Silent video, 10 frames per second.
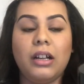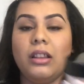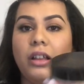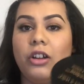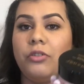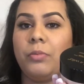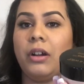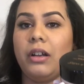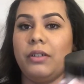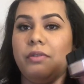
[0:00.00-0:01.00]
a lot of
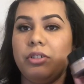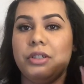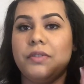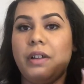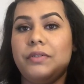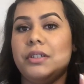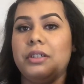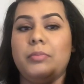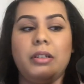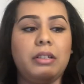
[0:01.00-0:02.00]
product for just
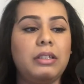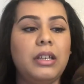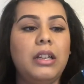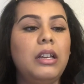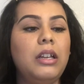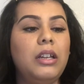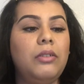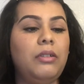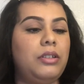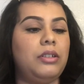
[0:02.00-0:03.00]
$5-6,
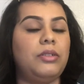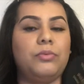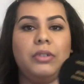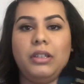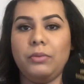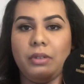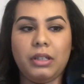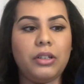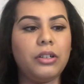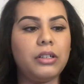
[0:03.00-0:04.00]
which is really,
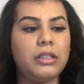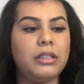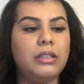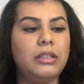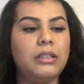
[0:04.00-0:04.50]
really good.